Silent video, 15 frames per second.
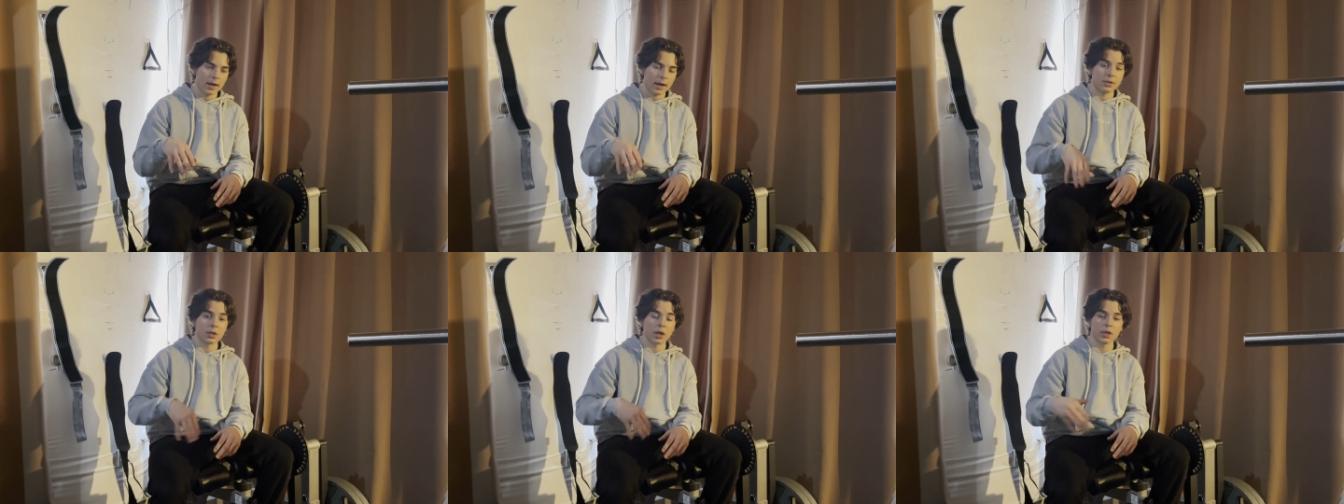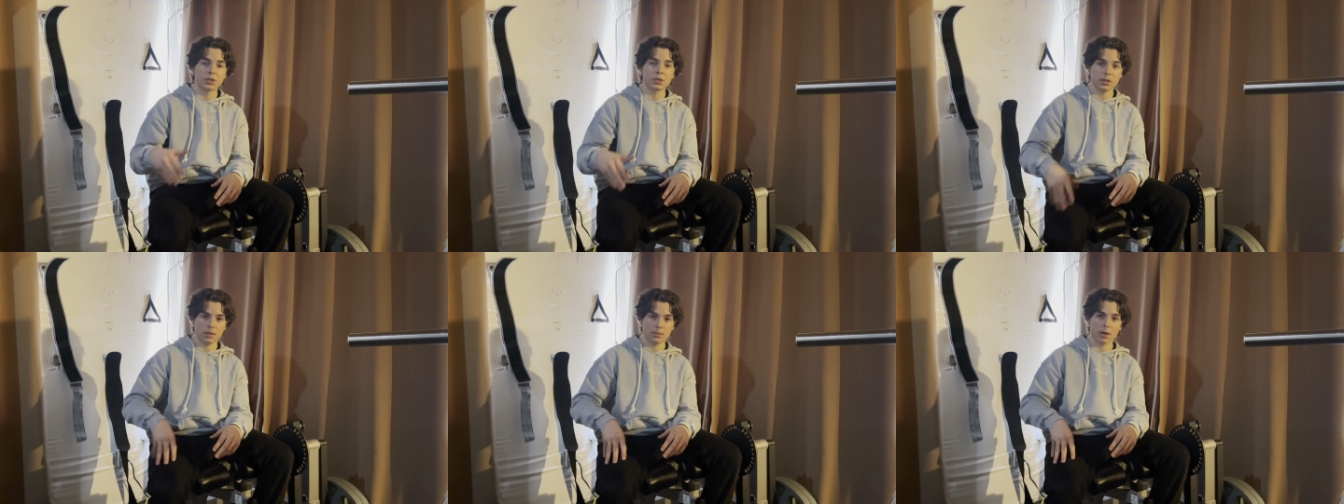
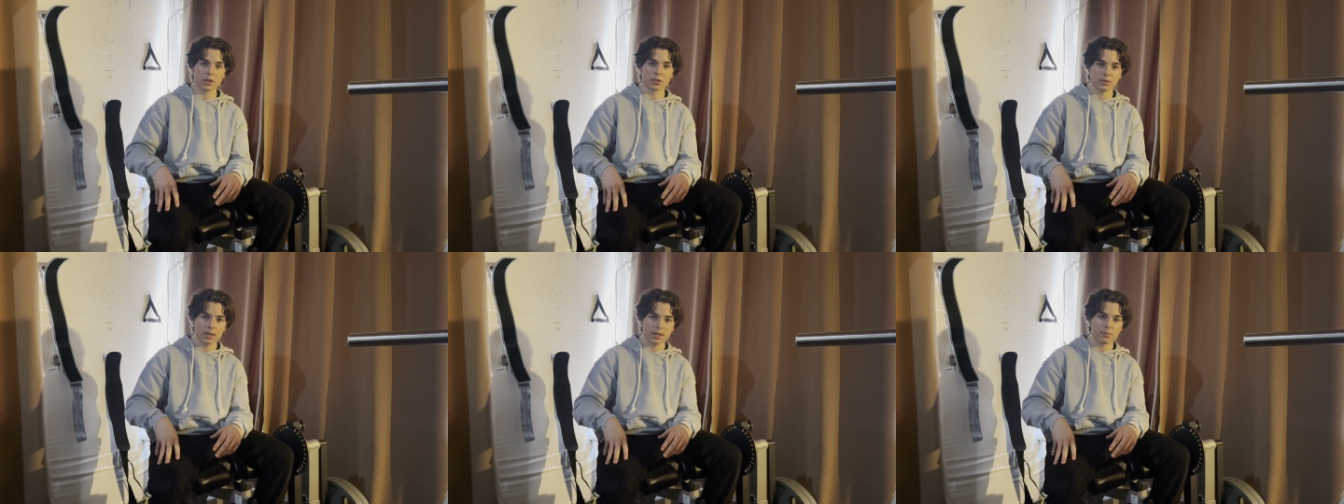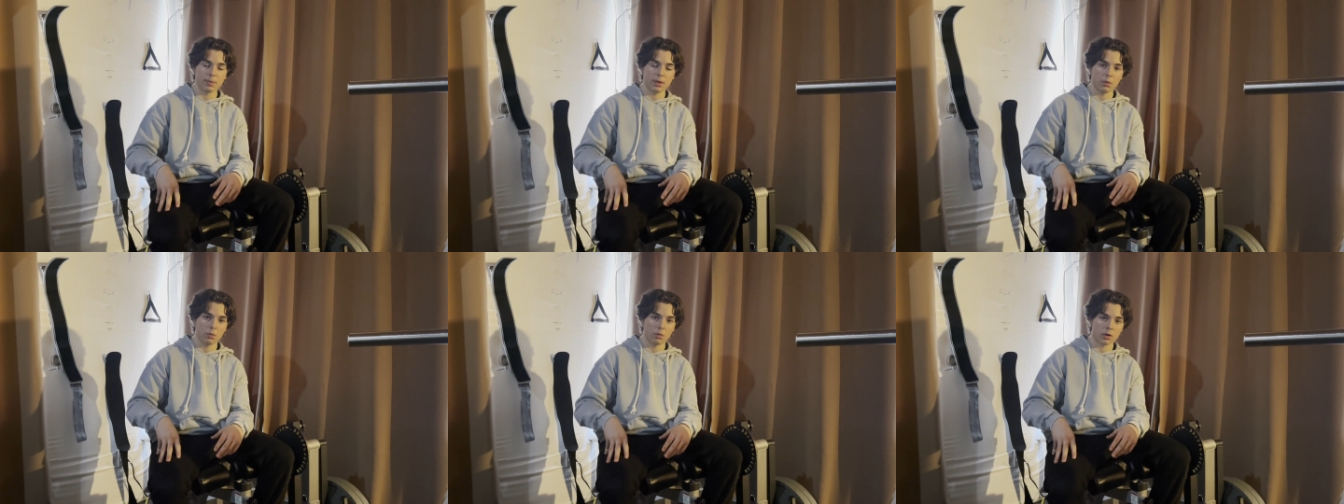touching the muscle that's
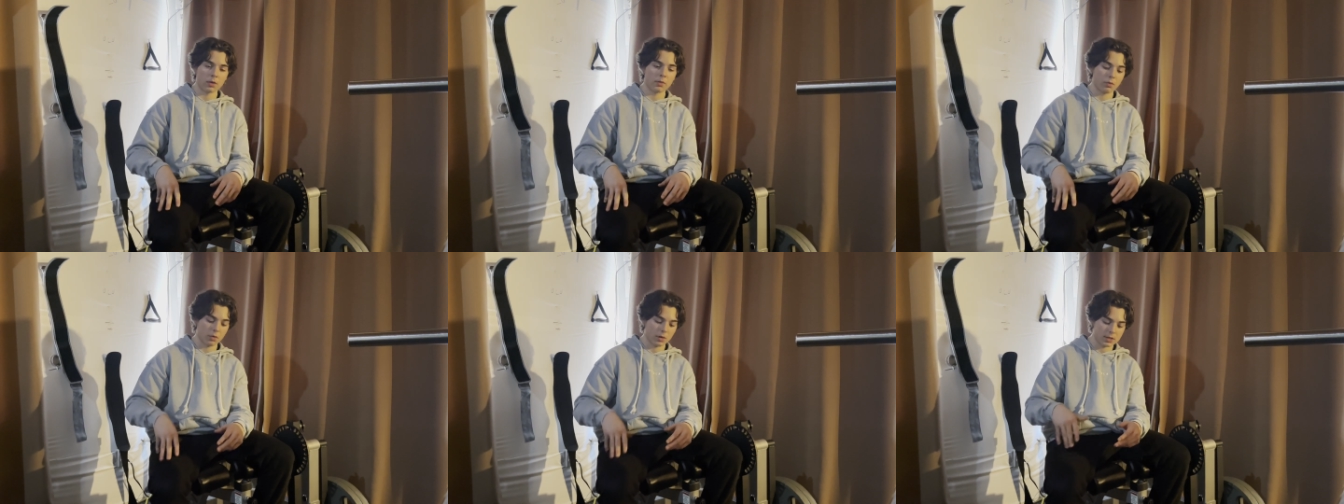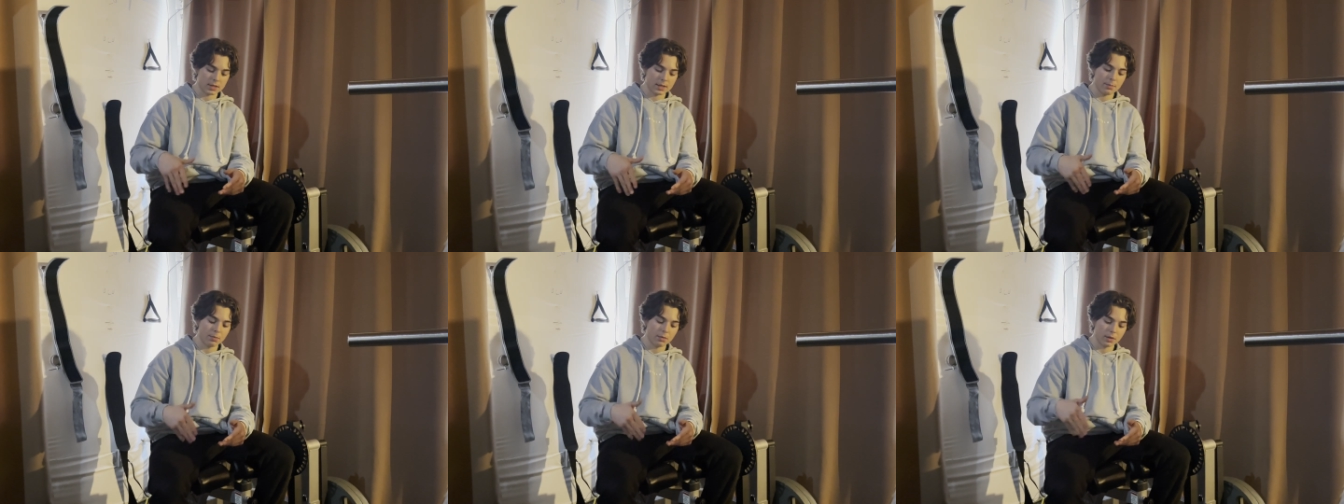being worked, for
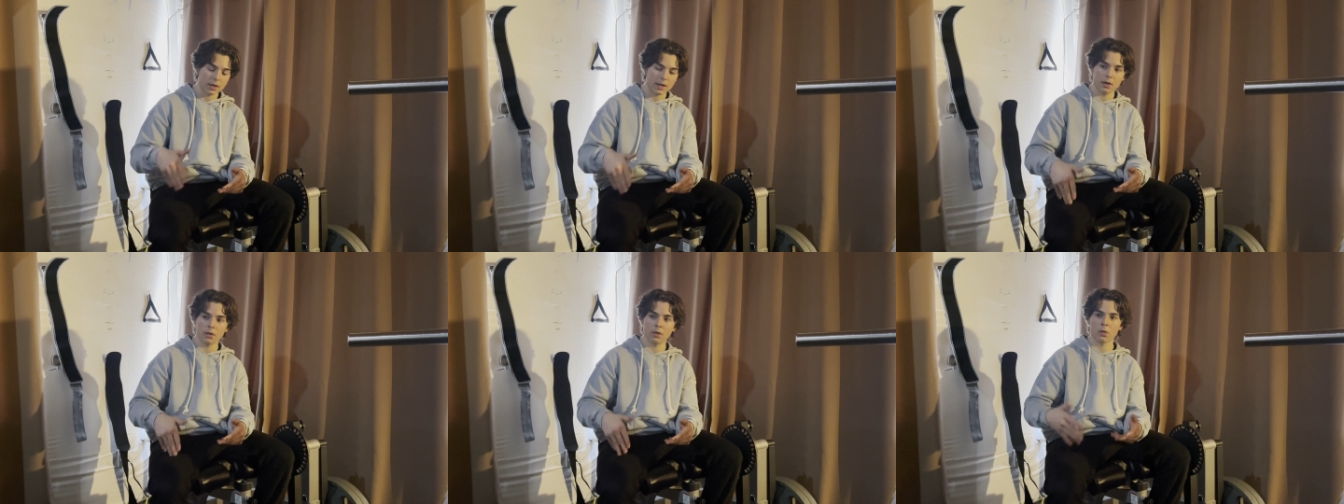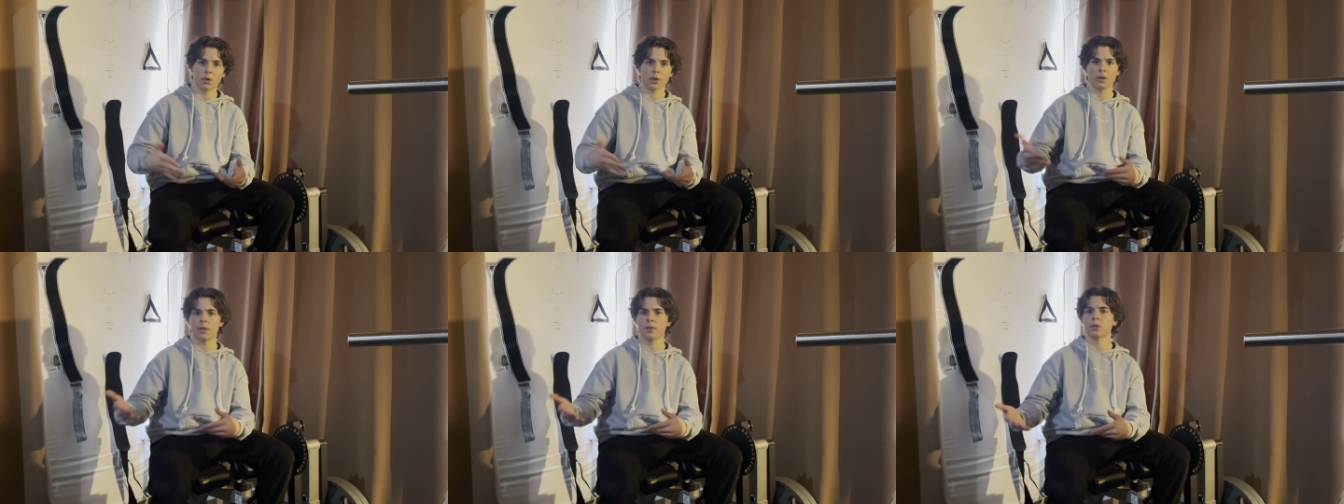example here, or
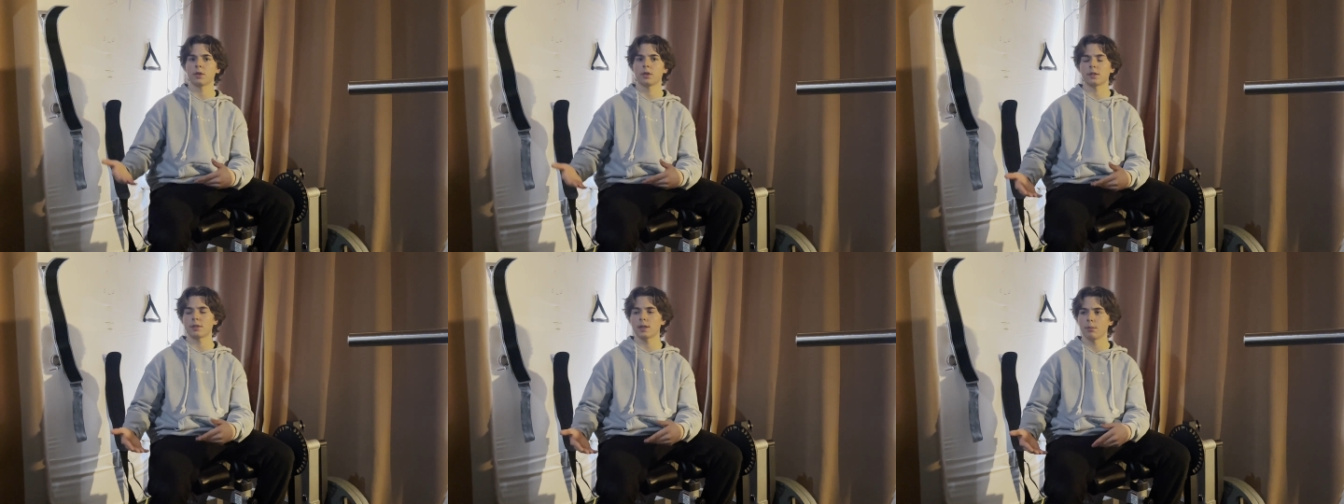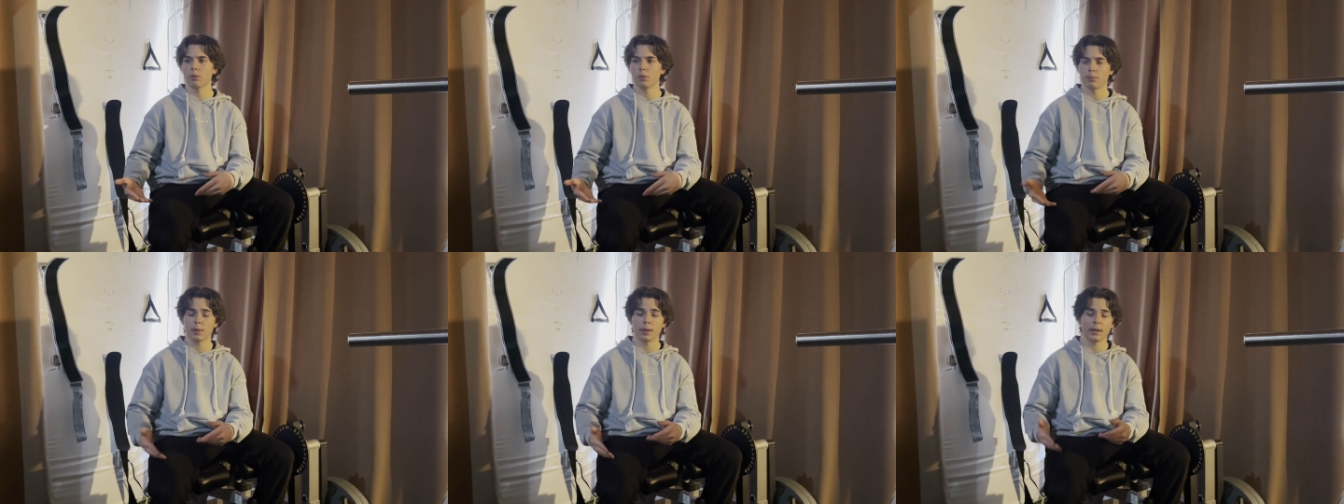another good
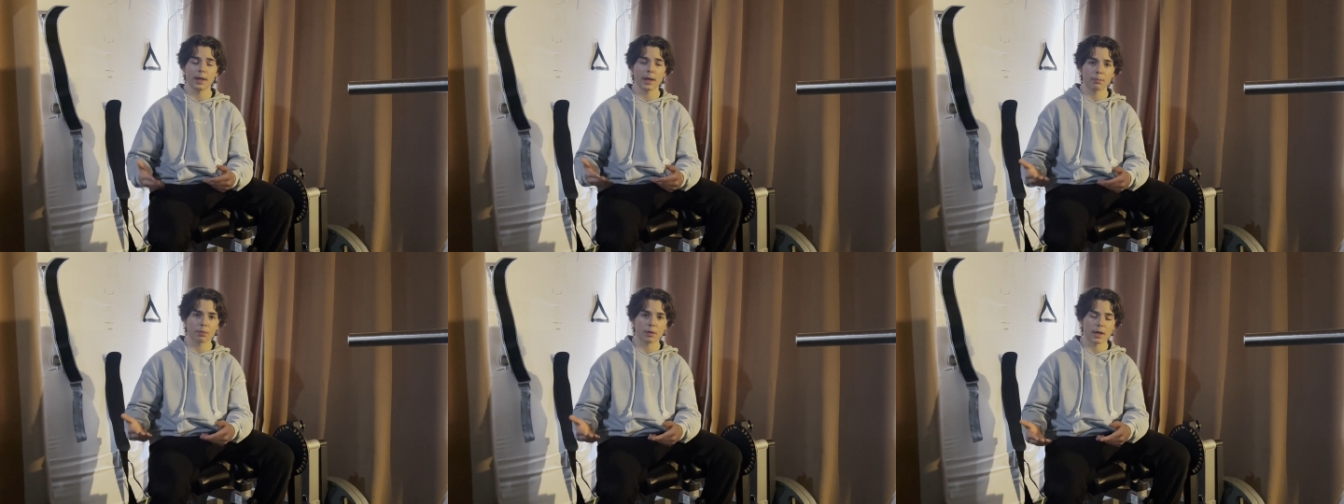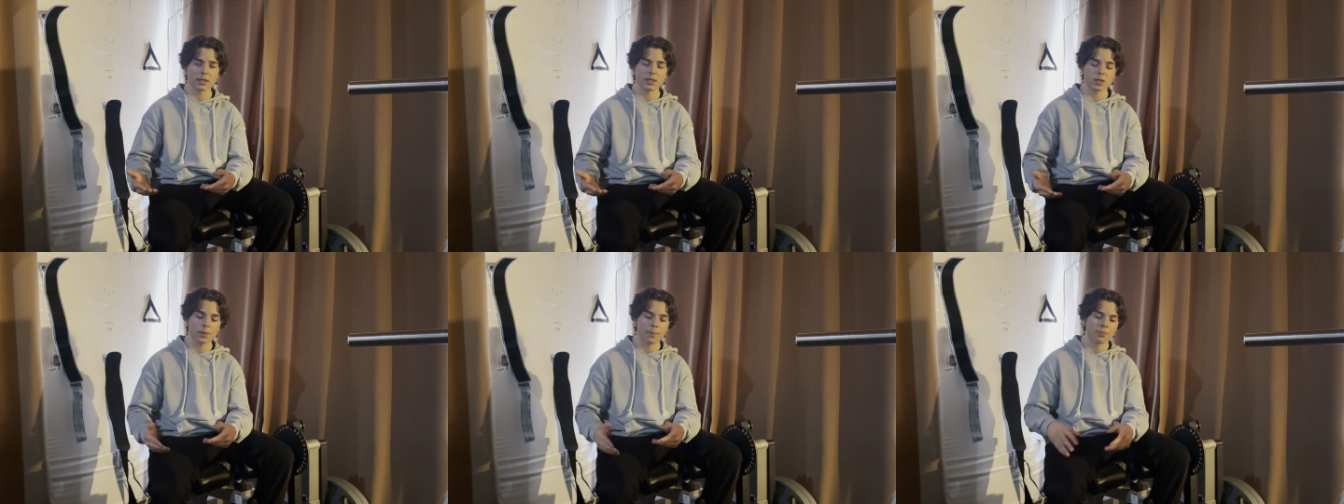example would be leg
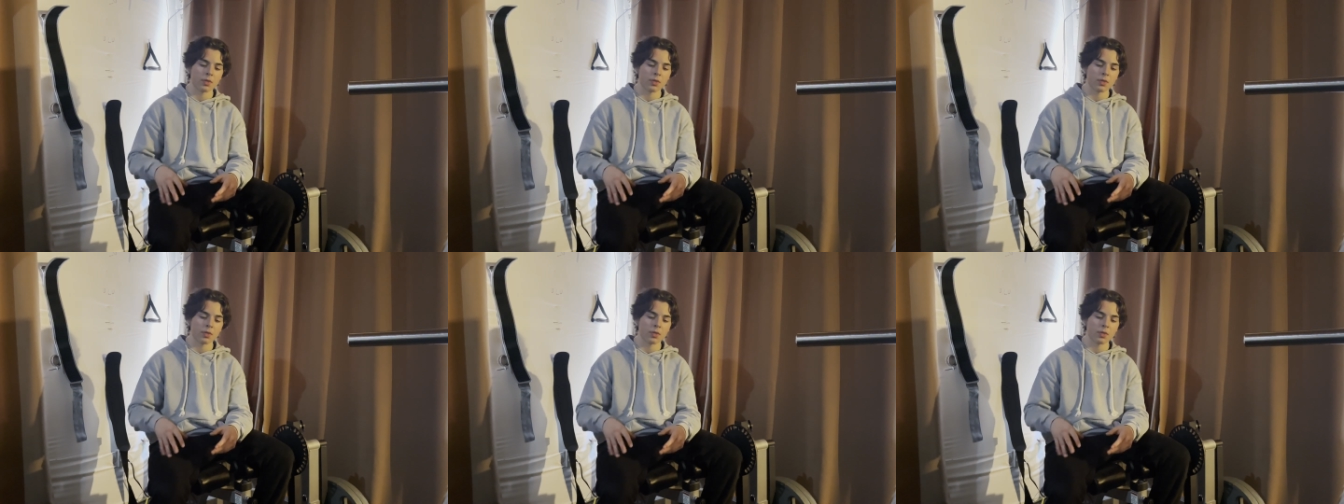press,